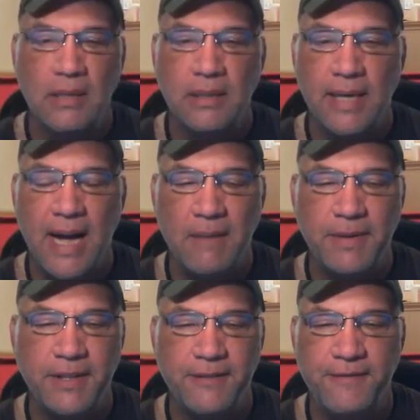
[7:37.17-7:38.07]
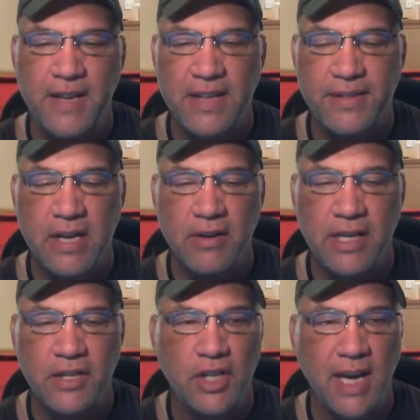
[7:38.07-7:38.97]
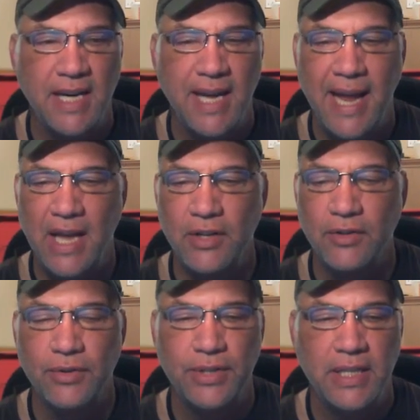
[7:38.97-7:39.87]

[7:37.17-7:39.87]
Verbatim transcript: Top of the fifth, here is Shane Andrews.